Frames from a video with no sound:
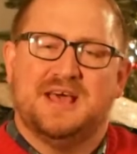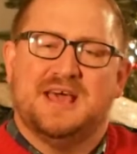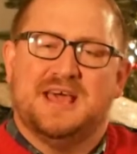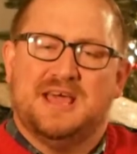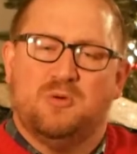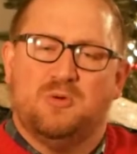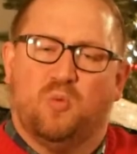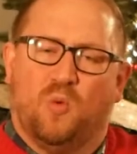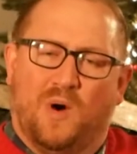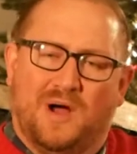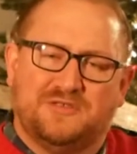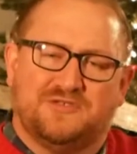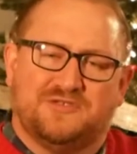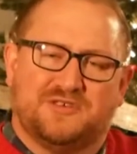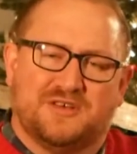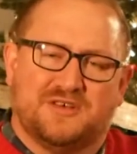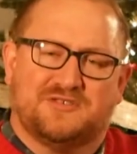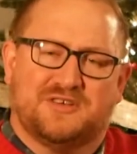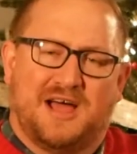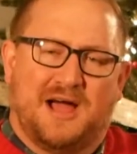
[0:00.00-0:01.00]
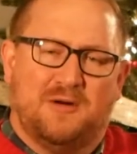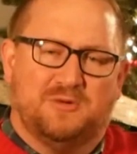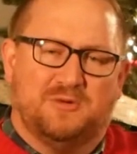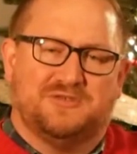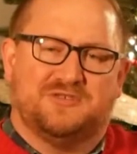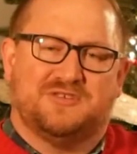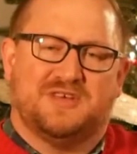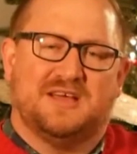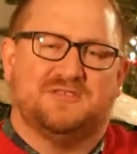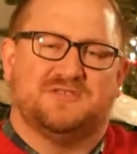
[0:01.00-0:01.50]
He wants us, I would
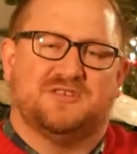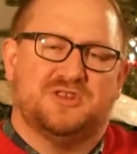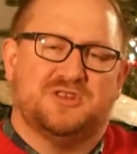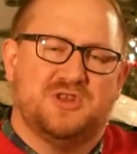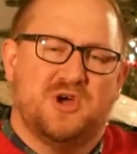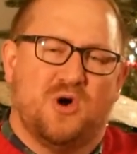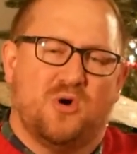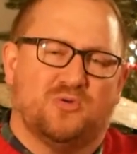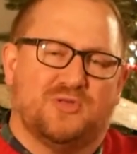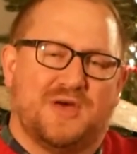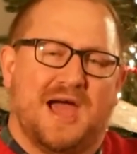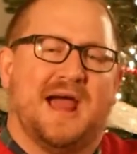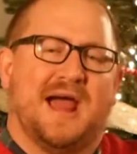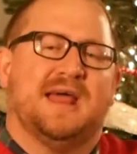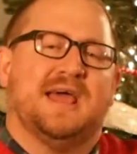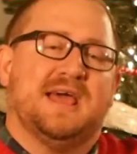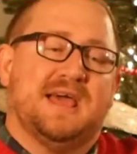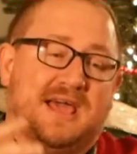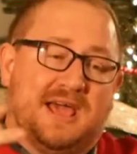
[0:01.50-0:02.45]
say, to know that